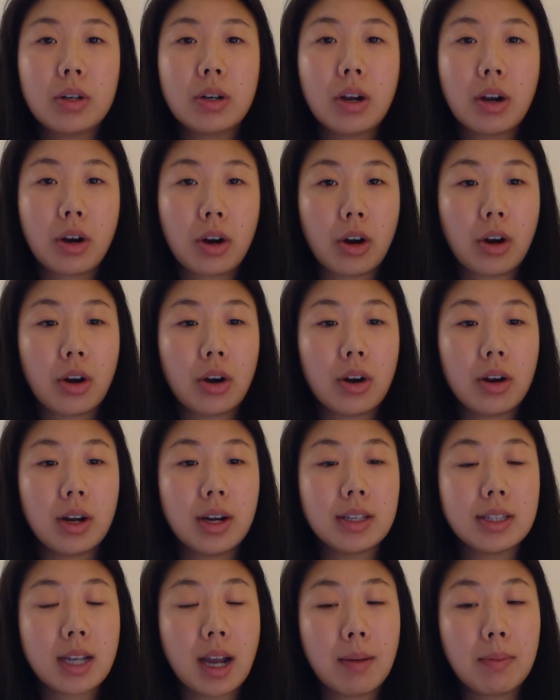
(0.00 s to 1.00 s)
occur
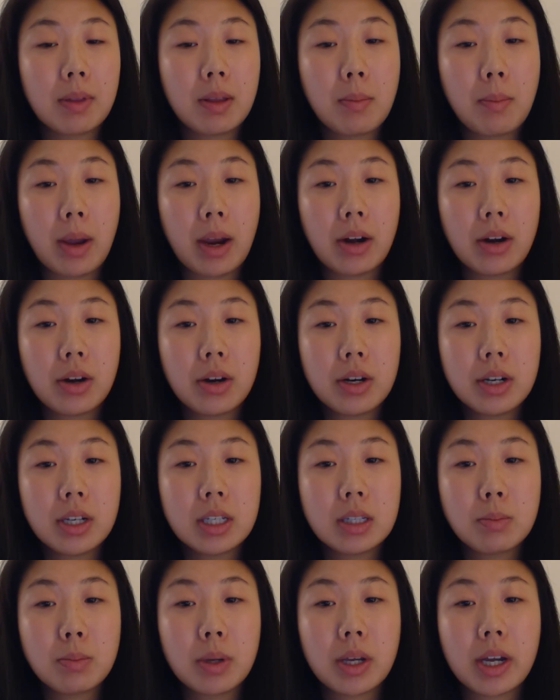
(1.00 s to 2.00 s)
in a timely manner
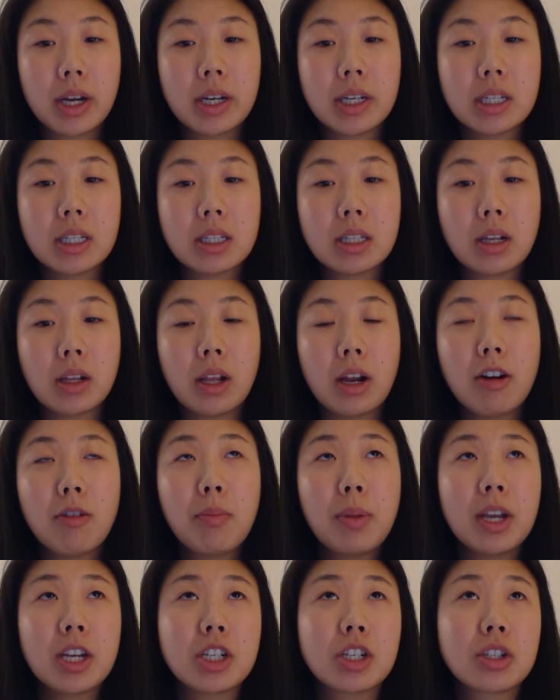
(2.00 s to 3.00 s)
is because a lot
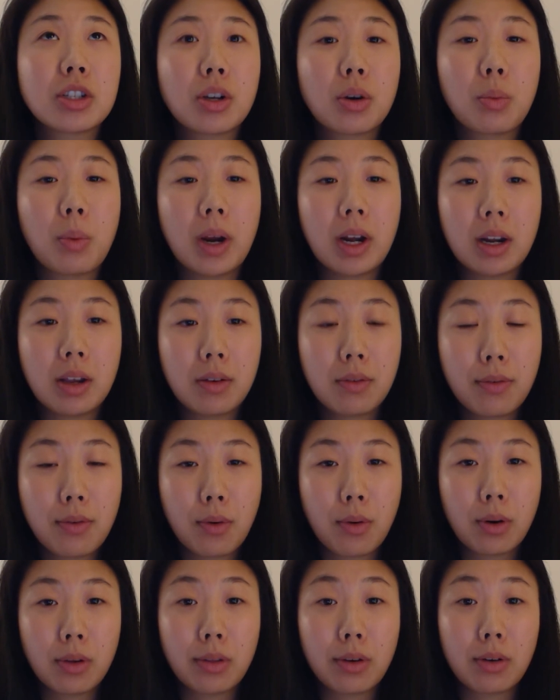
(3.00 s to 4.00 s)
of patients are waiting
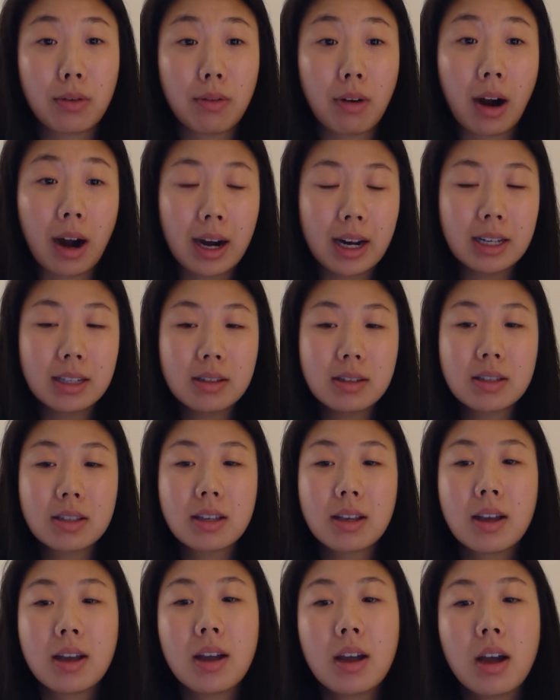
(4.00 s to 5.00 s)
for their rides.
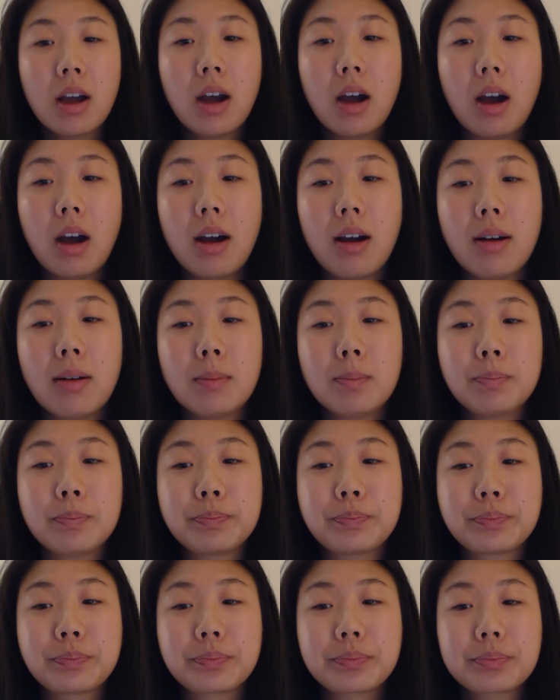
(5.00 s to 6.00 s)

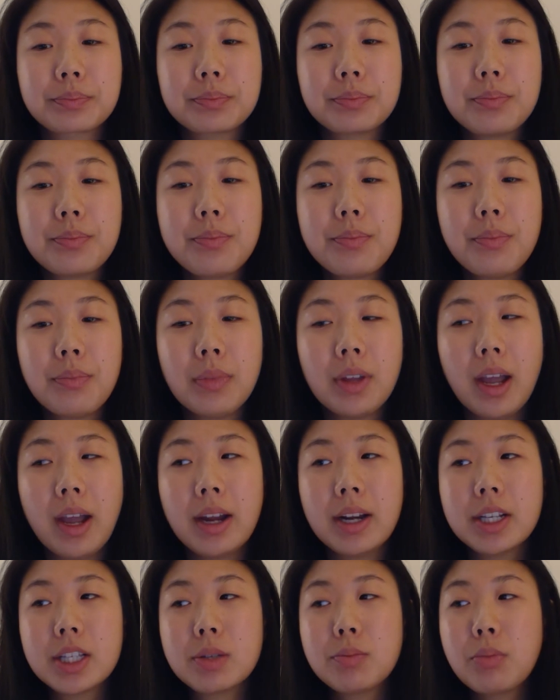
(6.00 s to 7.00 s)

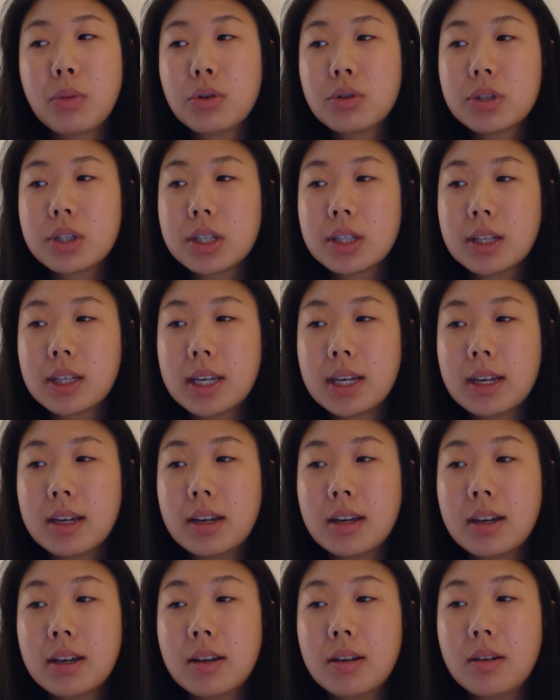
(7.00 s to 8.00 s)
And it's
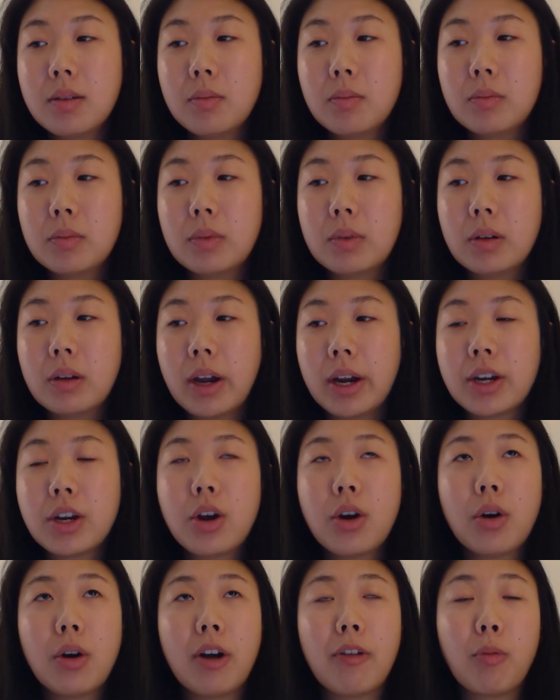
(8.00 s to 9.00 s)
mostly, I
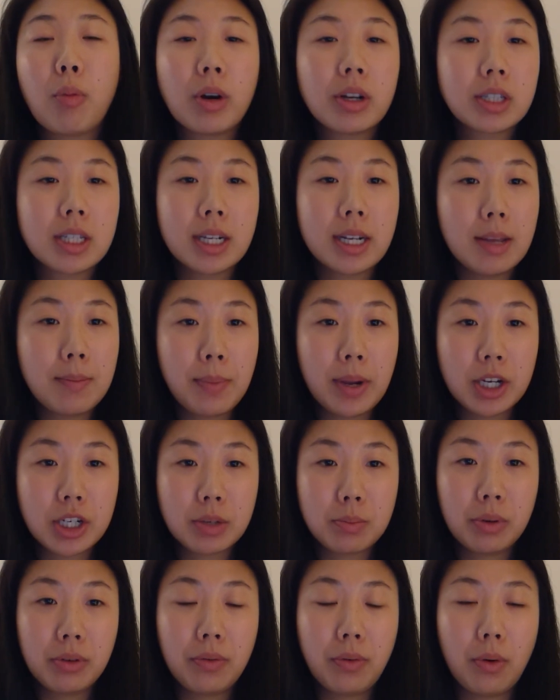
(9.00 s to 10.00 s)
know I've worked in
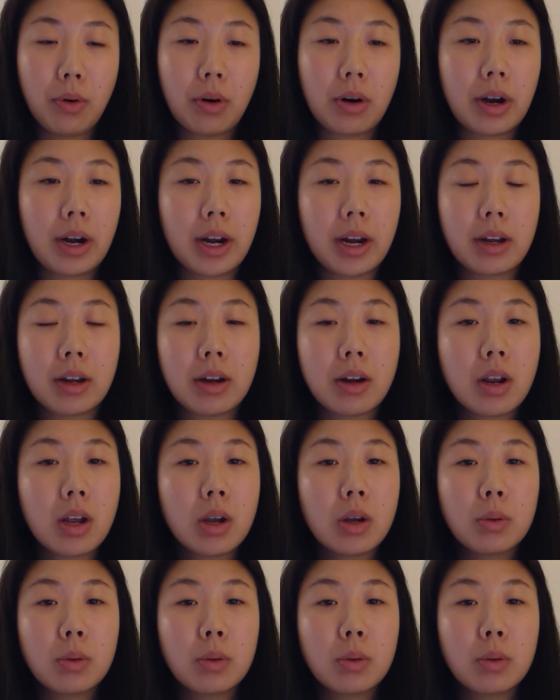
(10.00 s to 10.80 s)
inpatient before, and